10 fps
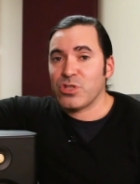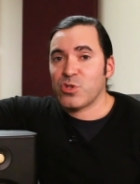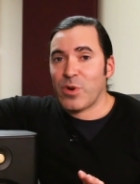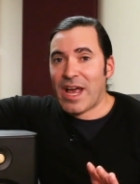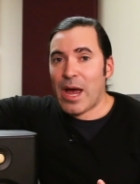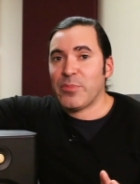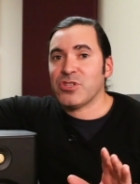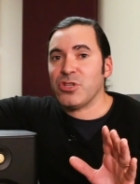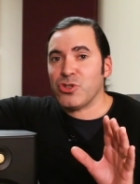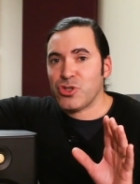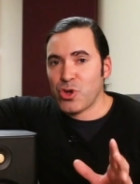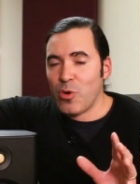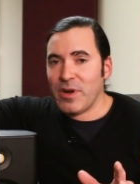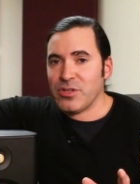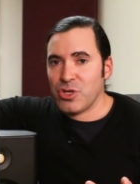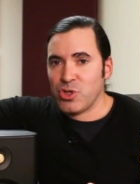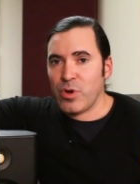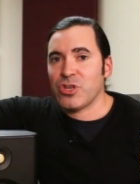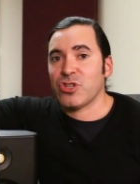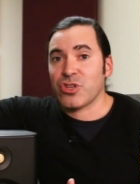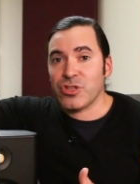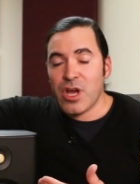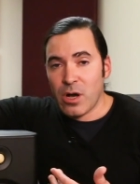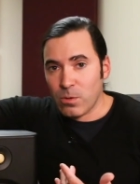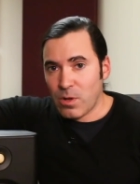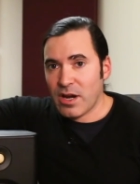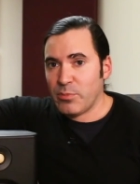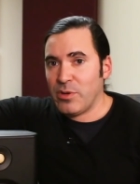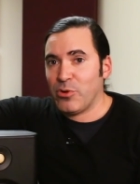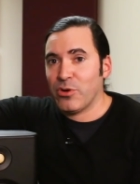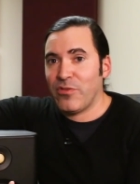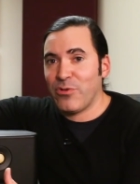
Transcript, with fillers: which is what happens in so many situations because a lot of people are